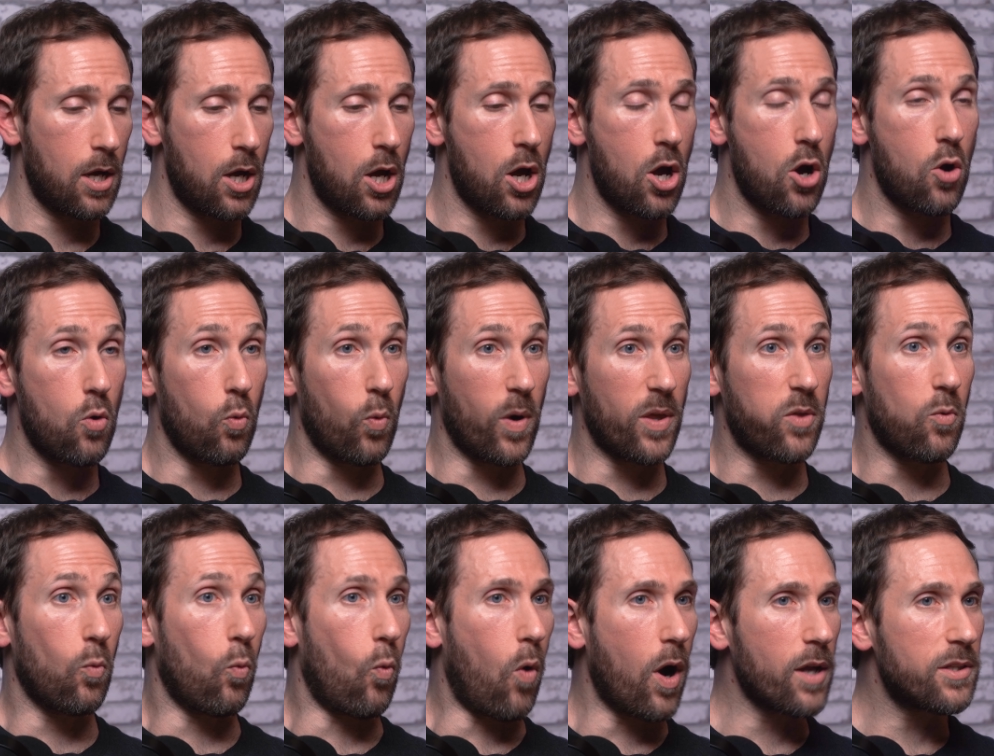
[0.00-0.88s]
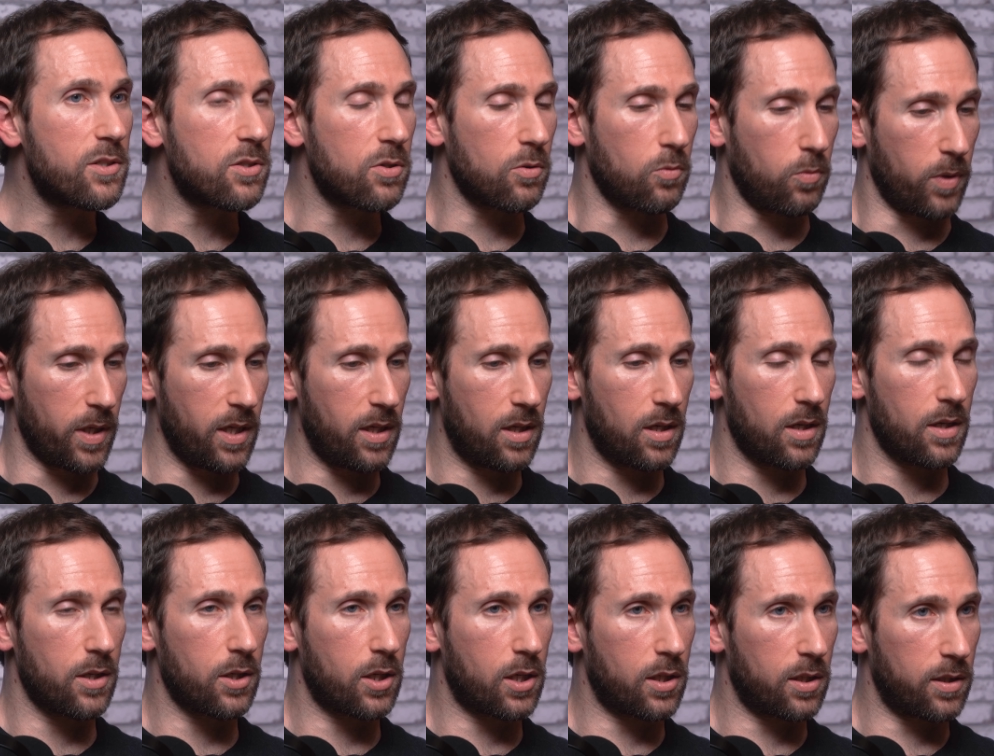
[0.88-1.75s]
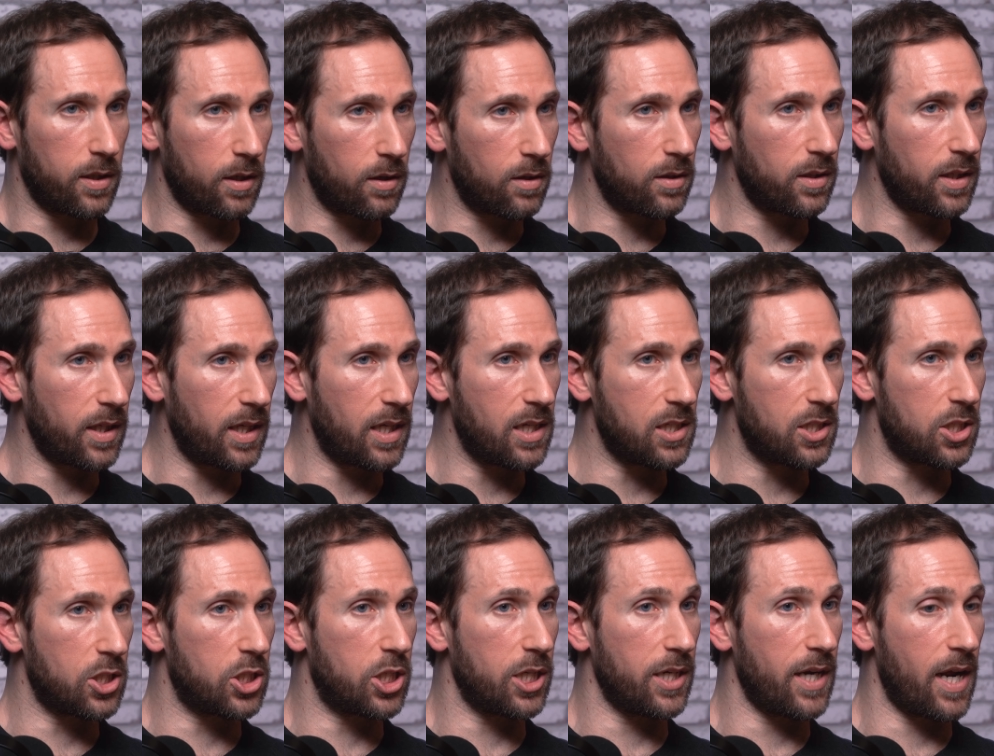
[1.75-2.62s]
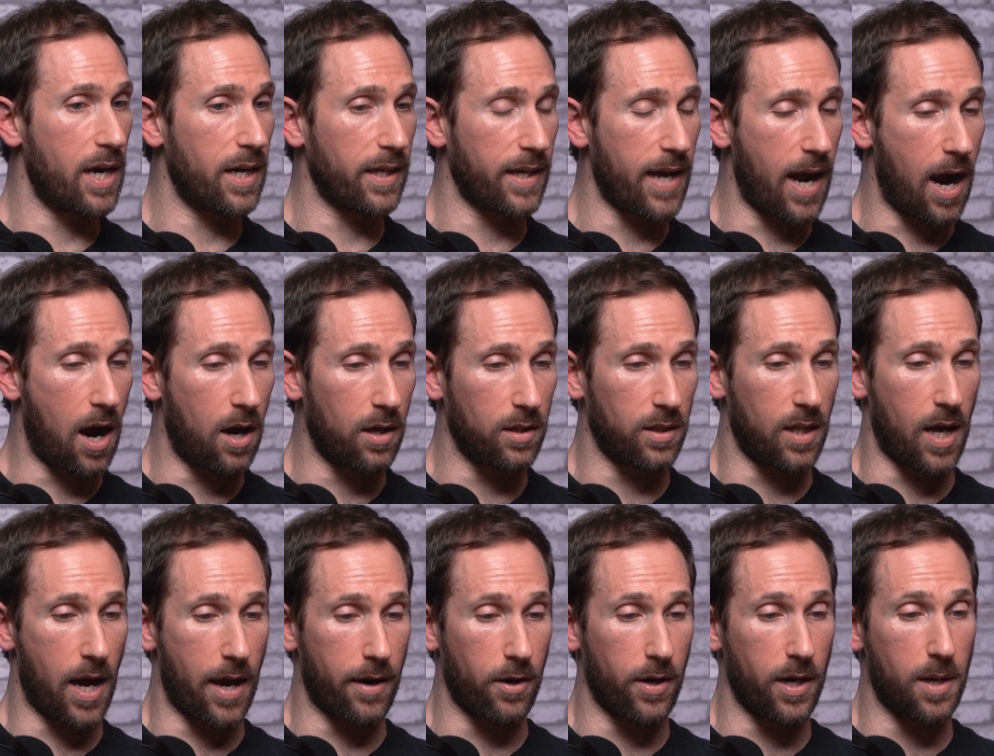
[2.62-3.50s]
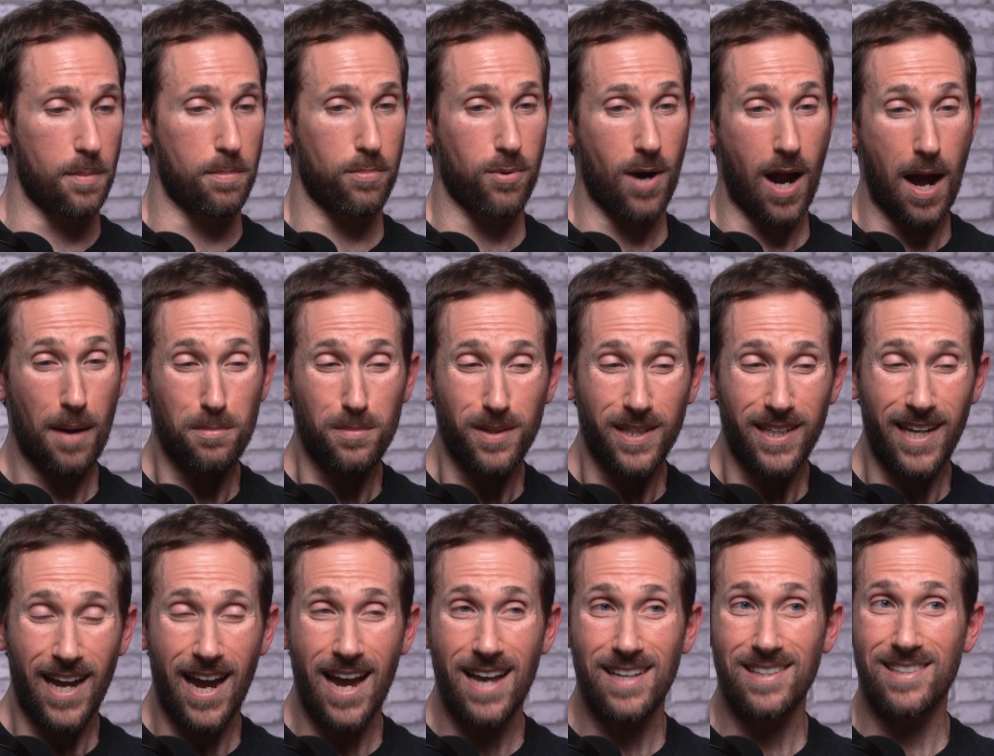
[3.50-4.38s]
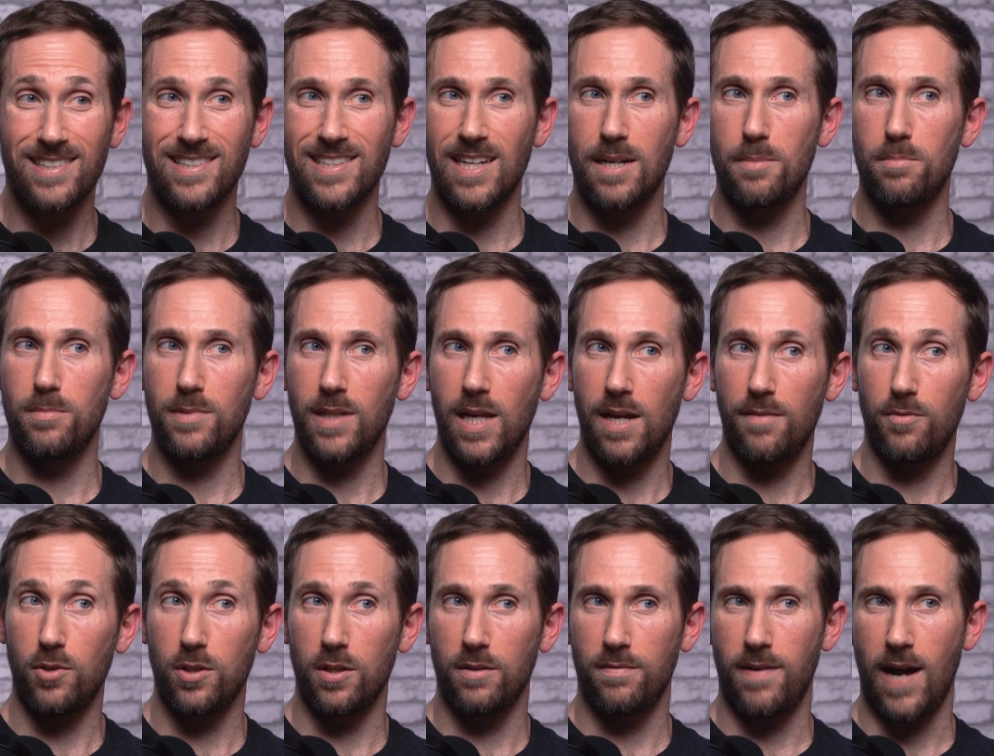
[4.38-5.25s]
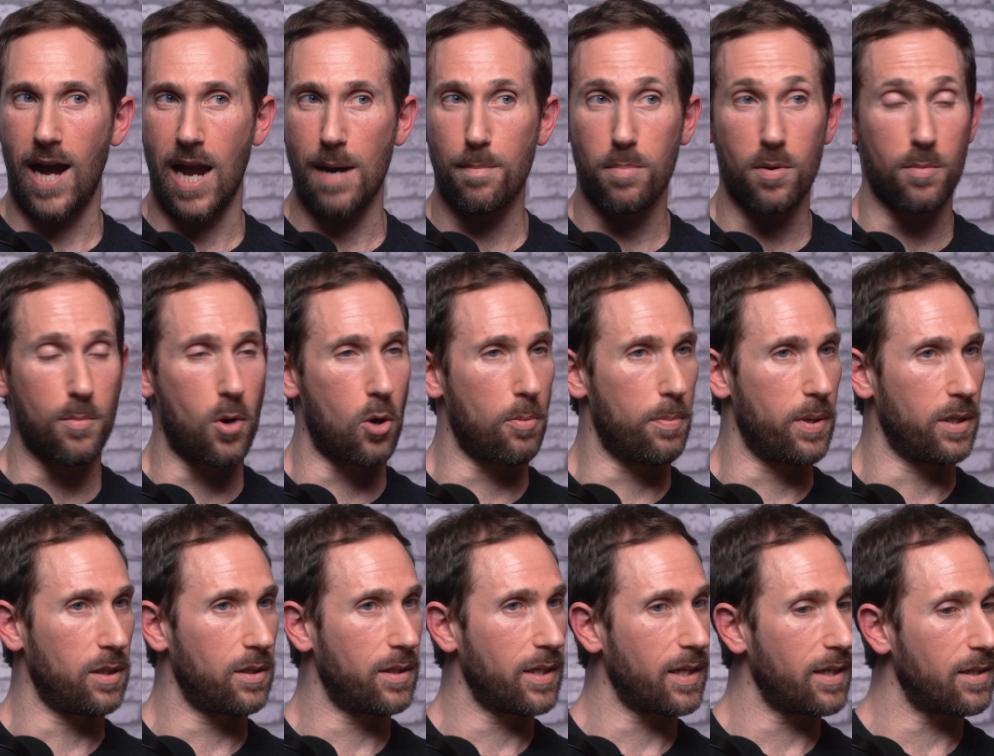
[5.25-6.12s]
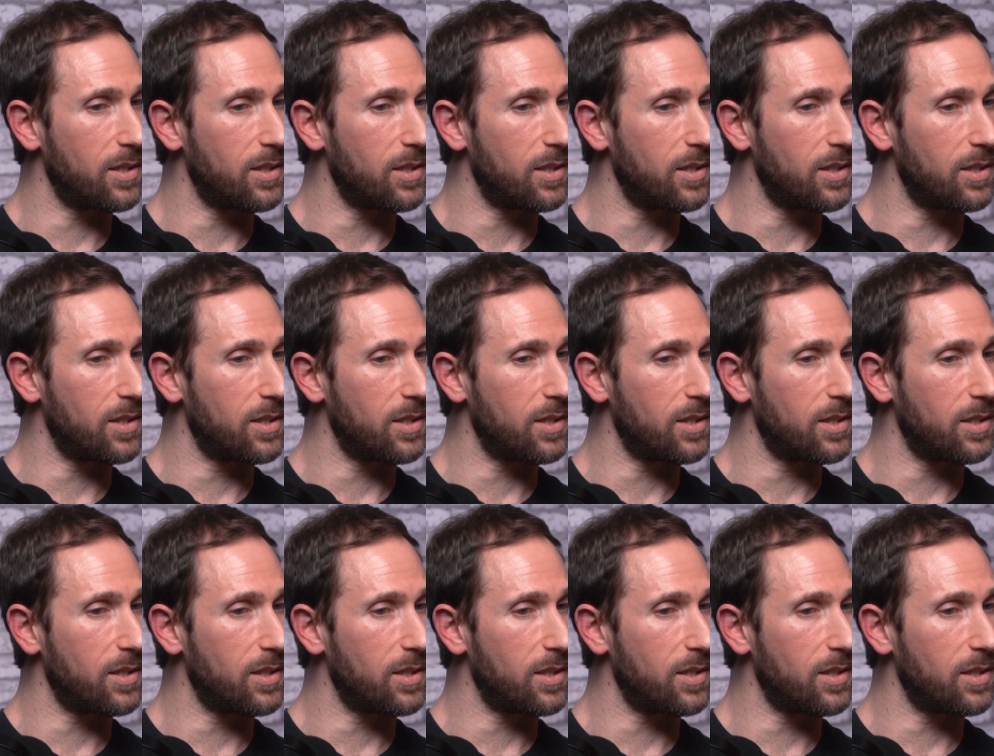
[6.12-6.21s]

with once a week, clearly he's a genetic outlier and probably has some level of hypermobility in his